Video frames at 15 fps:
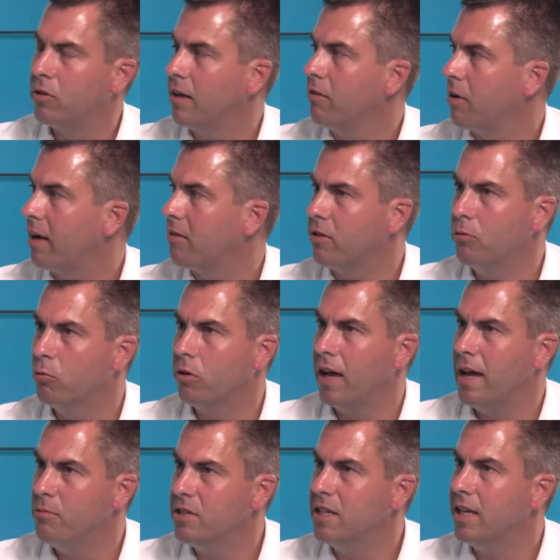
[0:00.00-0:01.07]
comes down to actually
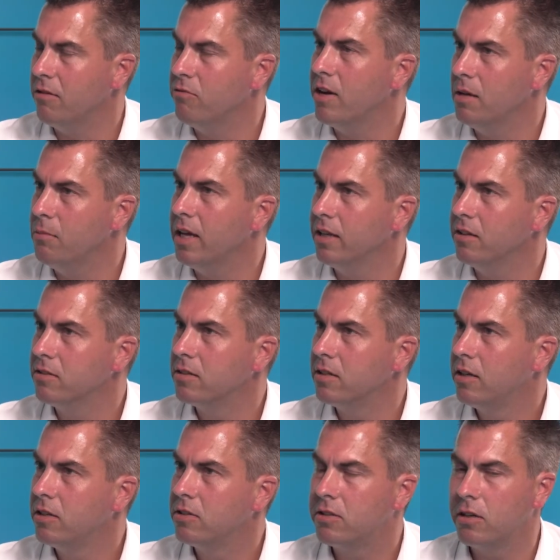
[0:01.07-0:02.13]
what MTD really means.
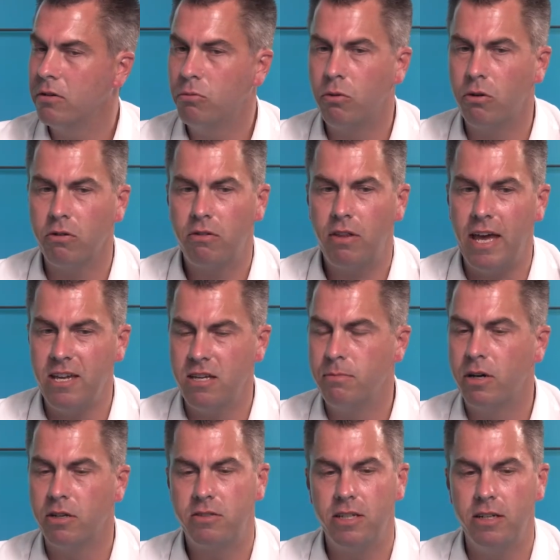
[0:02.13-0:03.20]
So what
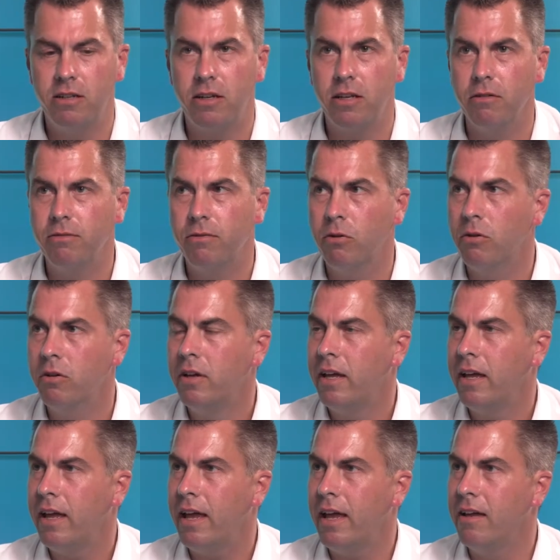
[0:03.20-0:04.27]
HMRC are looking for
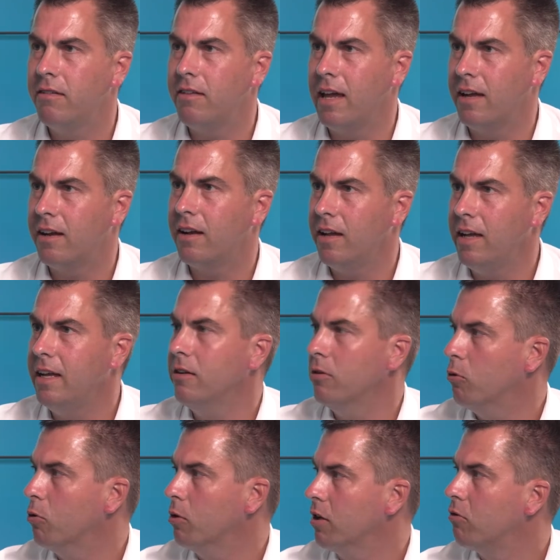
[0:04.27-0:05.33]
is a clean
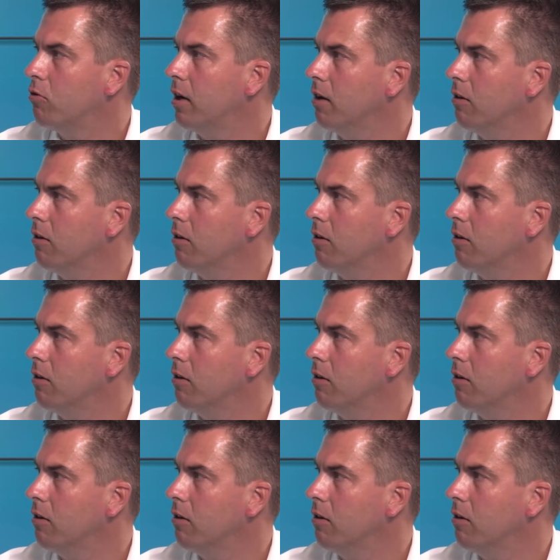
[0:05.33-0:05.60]
audit